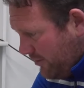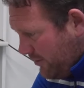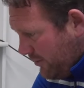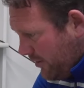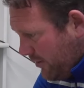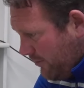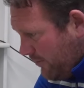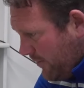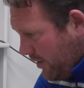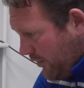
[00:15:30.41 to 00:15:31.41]

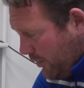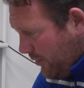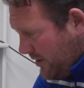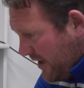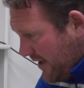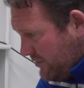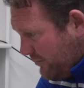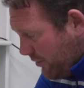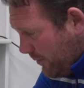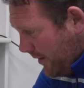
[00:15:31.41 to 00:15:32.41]
And I know it has
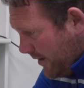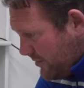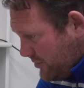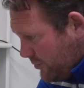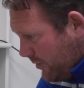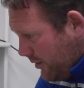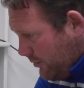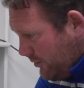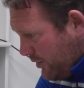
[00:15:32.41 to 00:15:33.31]
for the players as well.